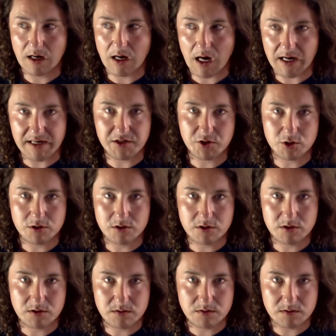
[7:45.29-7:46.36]
I
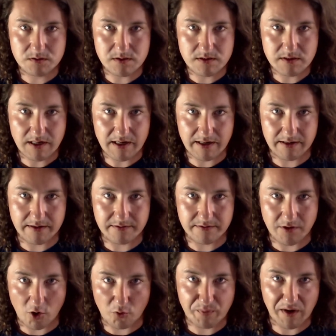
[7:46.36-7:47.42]
had
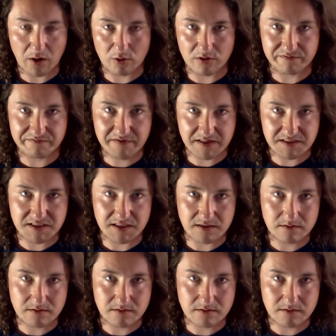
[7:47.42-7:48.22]
no power to fix it.